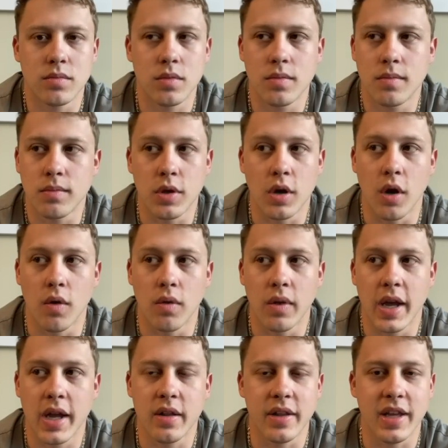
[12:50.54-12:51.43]

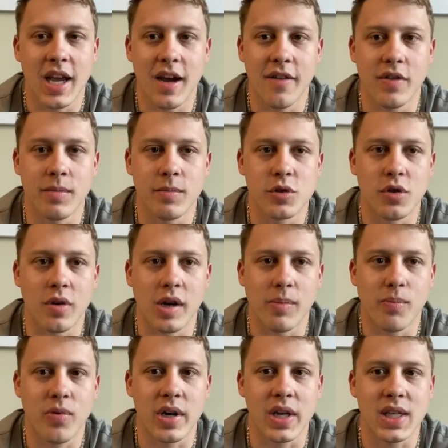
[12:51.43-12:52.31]
likely have them
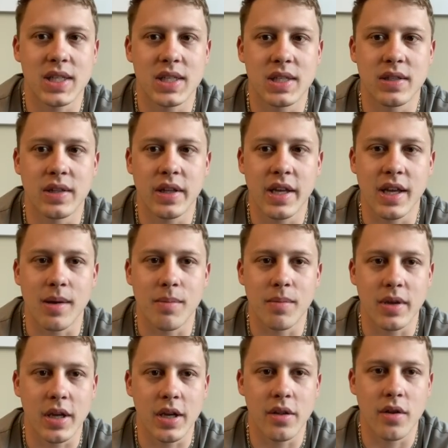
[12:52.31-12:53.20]
drawing pretty
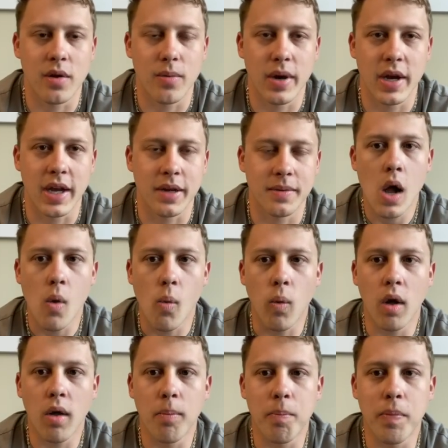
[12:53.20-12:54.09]
slim either way.
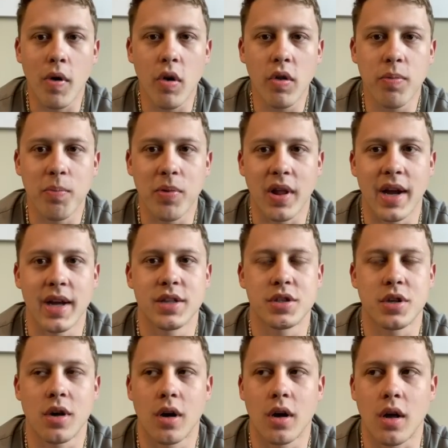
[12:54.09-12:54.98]
Well, both
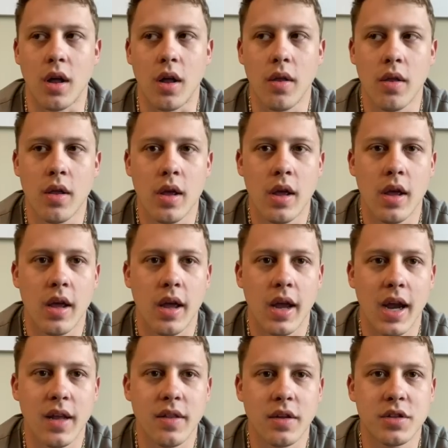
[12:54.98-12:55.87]
blinds call,
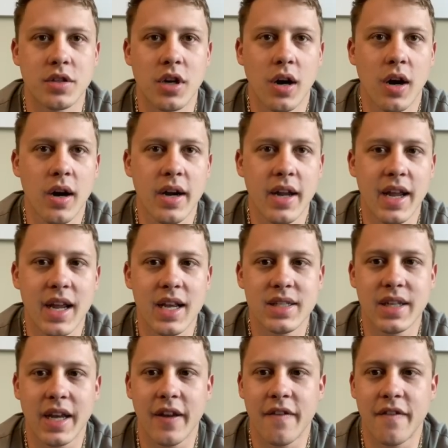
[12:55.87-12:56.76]
and the turn
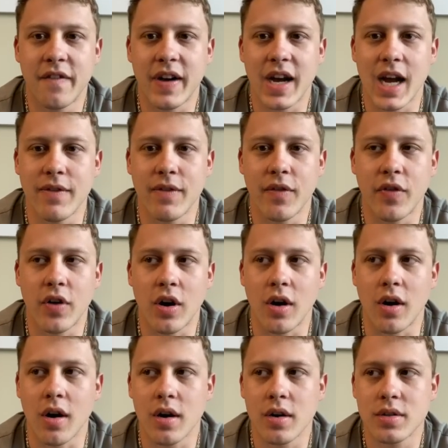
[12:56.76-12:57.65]
is a 5 of
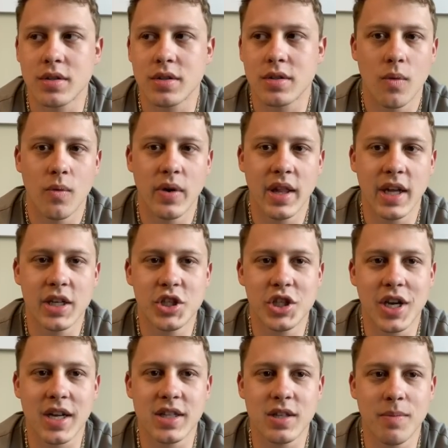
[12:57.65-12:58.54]
hearts. When they
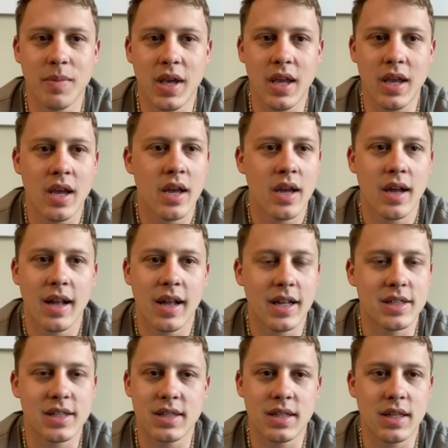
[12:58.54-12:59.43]
check to me,
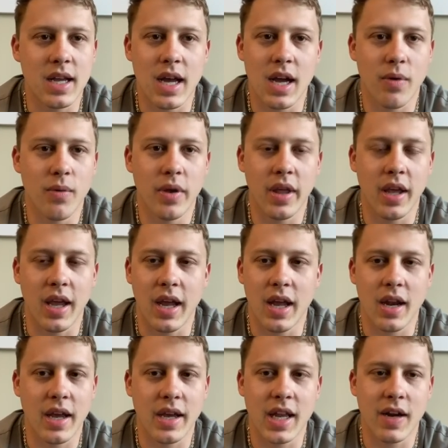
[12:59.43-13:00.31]
it's not really a
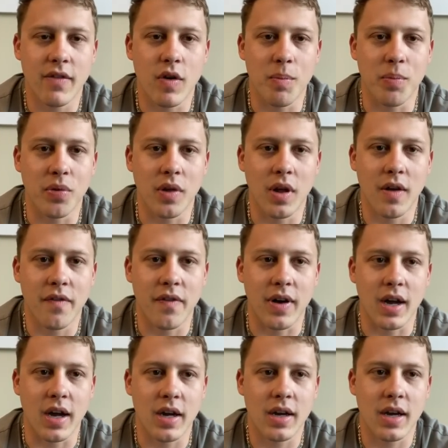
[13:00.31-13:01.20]
hand I can ever bluff
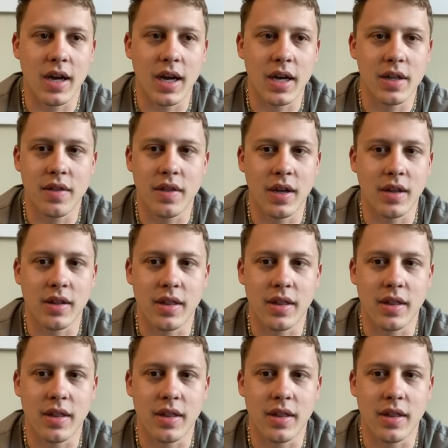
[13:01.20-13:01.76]
on. I think